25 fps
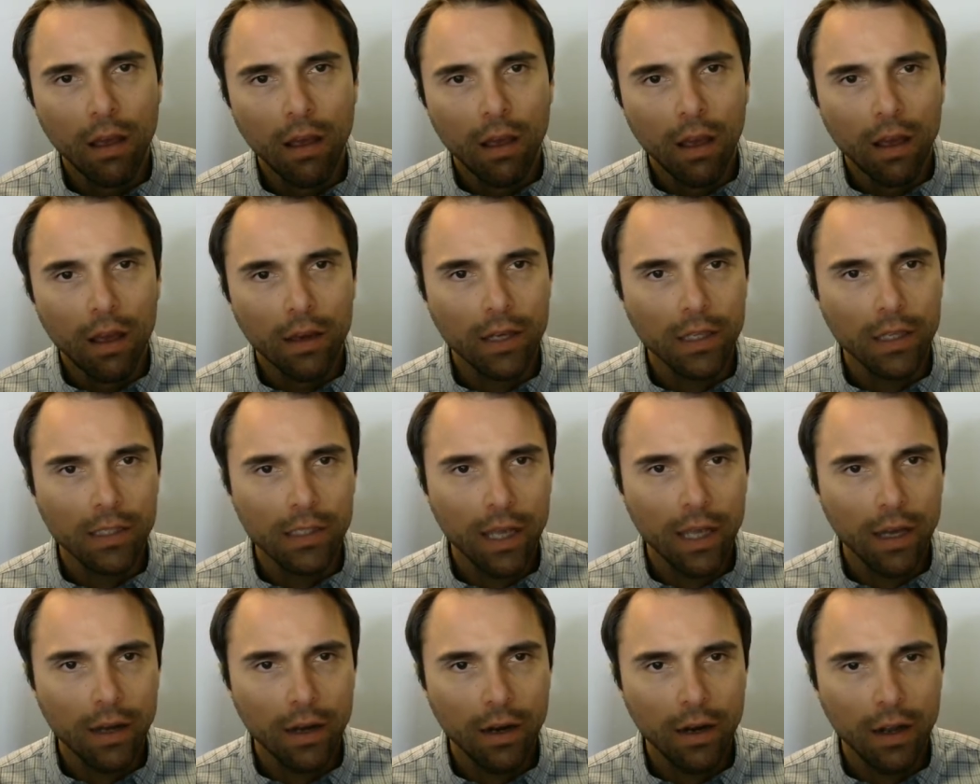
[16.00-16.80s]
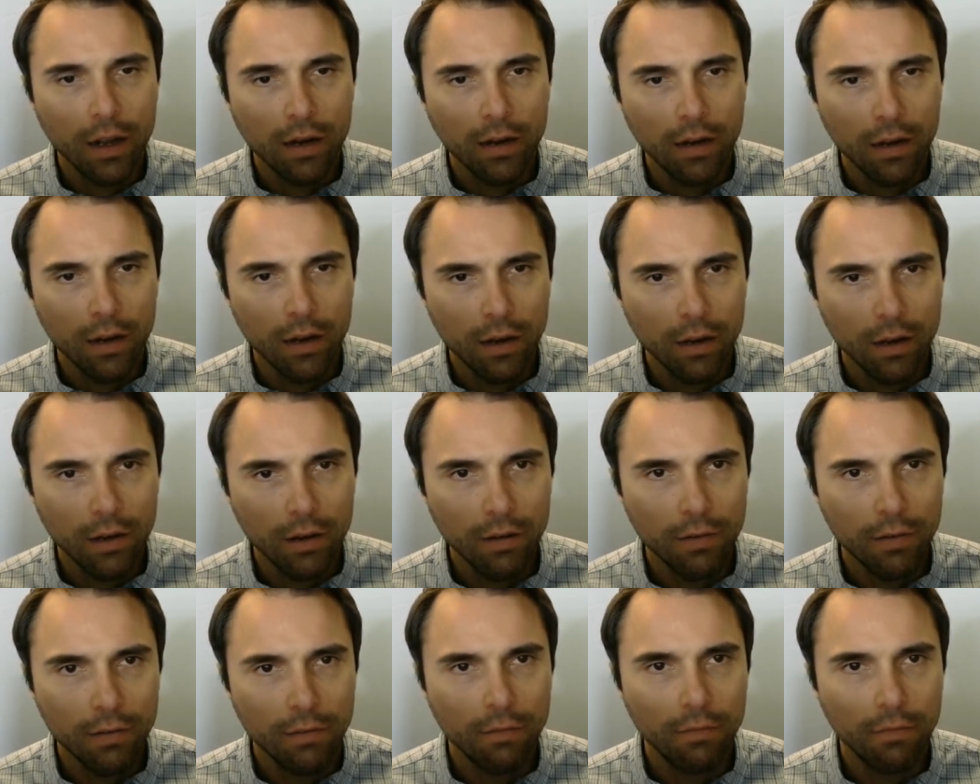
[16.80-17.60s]
decided not to
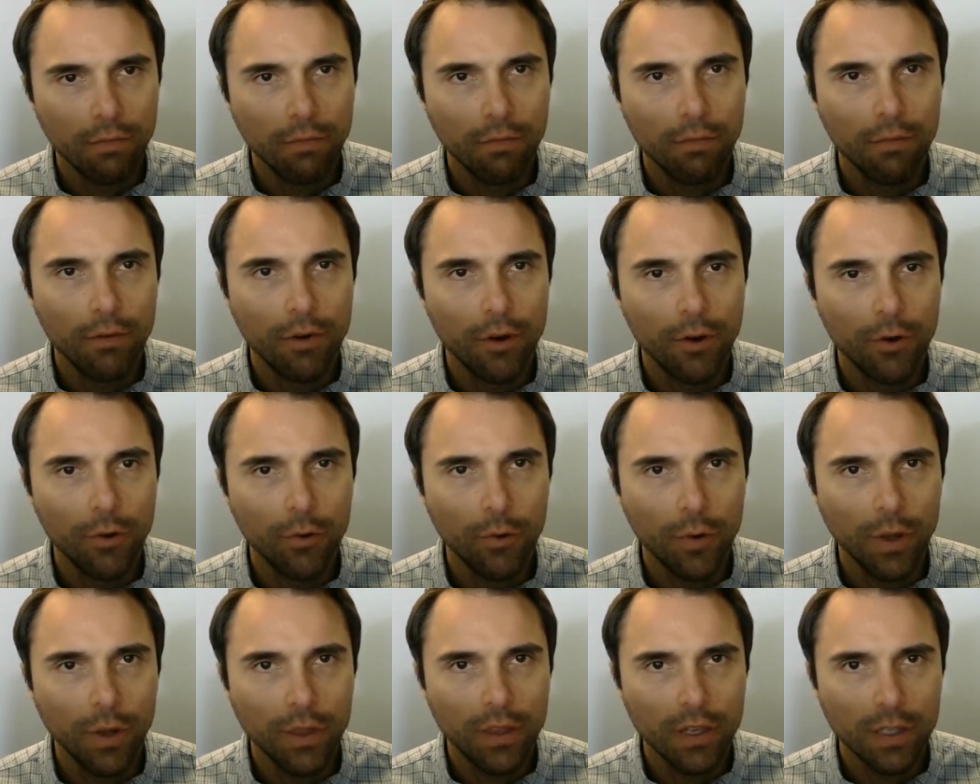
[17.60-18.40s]
do what this